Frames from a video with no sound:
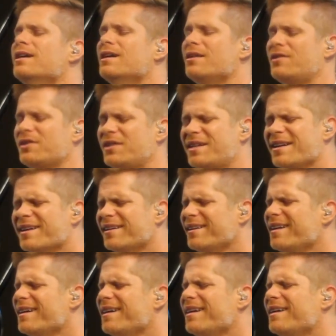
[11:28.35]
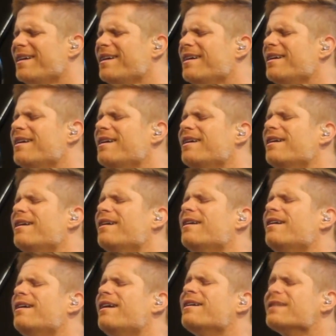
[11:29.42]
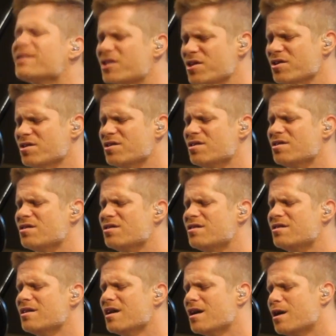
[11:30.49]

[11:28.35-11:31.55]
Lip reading: that God is good